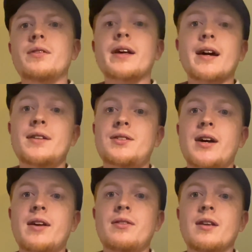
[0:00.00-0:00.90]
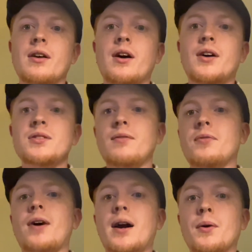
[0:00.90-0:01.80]
Like I said, the cause of
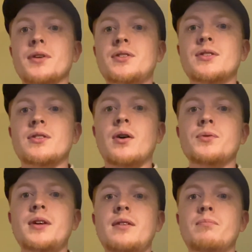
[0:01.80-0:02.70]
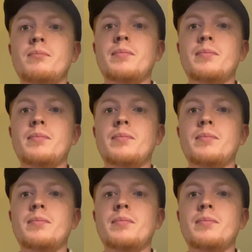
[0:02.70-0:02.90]
a virus is only